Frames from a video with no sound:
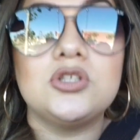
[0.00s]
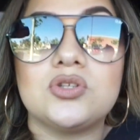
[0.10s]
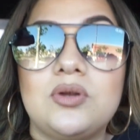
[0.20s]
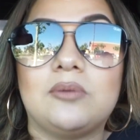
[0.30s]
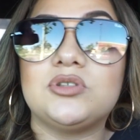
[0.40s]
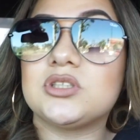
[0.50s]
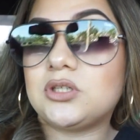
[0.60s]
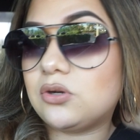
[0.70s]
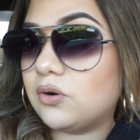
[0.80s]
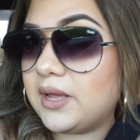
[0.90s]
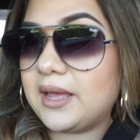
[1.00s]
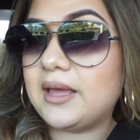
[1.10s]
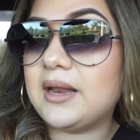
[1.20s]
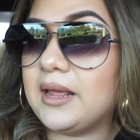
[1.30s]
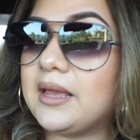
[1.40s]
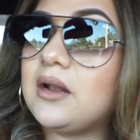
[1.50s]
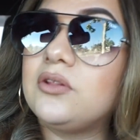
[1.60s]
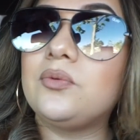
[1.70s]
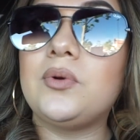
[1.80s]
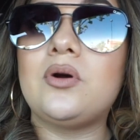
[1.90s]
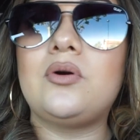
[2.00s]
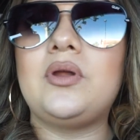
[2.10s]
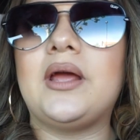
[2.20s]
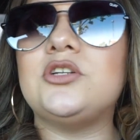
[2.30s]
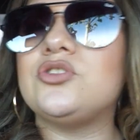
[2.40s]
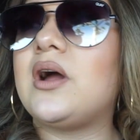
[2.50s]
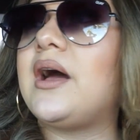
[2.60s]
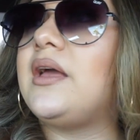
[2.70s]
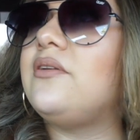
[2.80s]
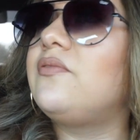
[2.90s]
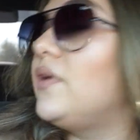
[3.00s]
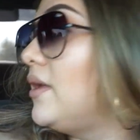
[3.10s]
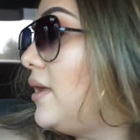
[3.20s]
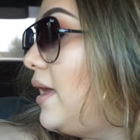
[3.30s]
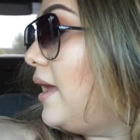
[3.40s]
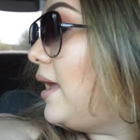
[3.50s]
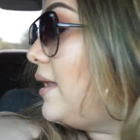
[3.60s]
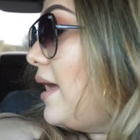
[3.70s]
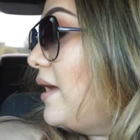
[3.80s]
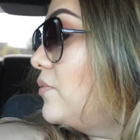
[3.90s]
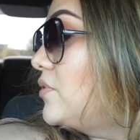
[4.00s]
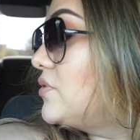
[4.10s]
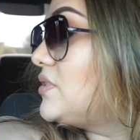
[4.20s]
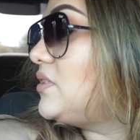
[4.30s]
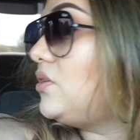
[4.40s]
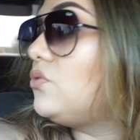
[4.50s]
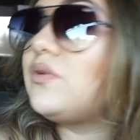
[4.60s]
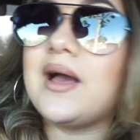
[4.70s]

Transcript: So now I'm just gonna go ahead and get on the road and drive, and I will see you